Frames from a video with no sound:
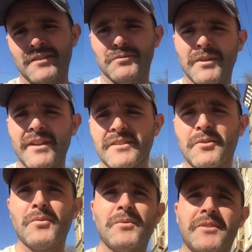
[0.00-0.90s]
I realized
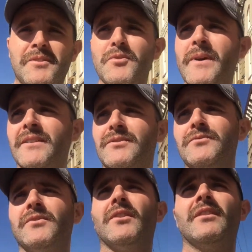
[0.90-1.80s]
I don't want it to go back too
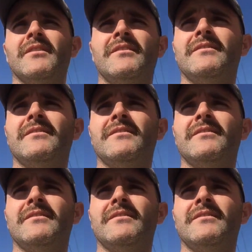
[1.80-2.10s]
far.